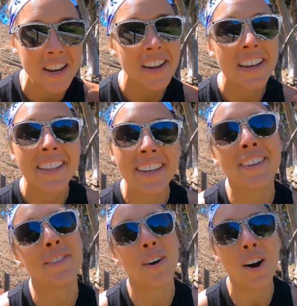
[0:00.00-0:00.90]

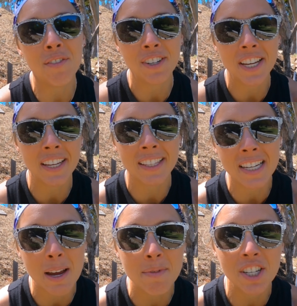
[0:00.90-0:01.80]
Thank you all for taking the
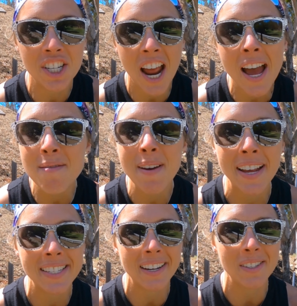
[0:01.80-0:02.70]
time to chat and
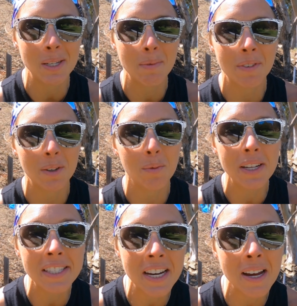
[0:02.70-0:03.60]
pass down some of your
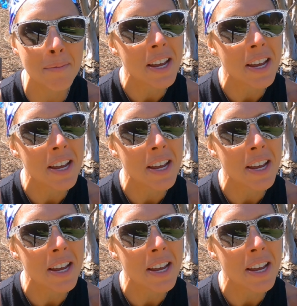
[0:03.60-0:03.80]
wisdom.